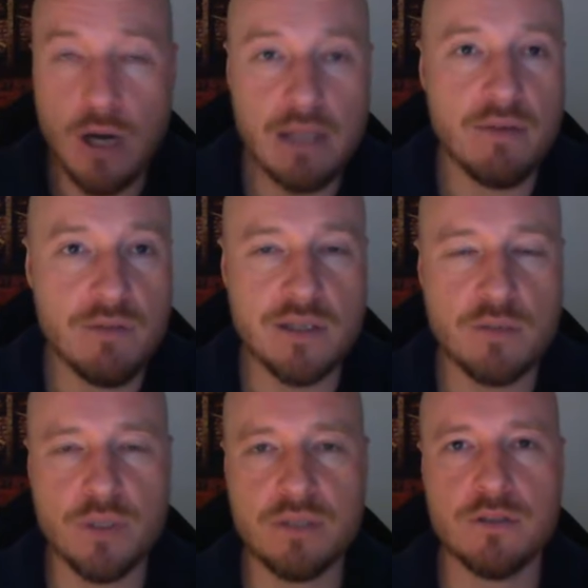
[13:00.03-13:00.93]

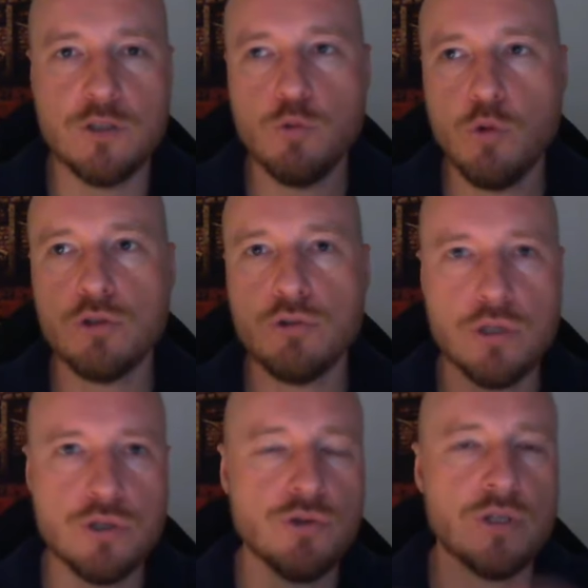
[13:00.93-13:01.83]
leveling, but you want to
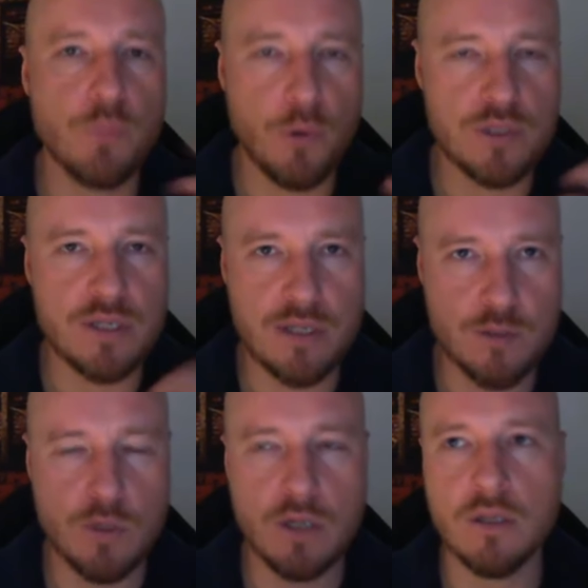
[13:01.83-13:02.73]
enjoy the process
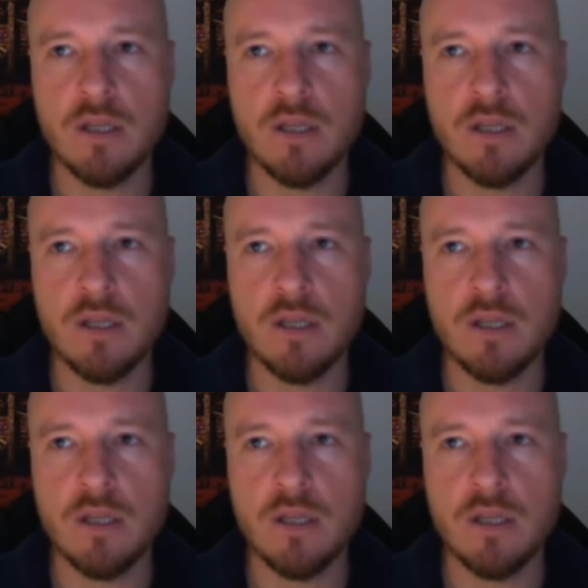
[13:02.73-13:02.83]
as well,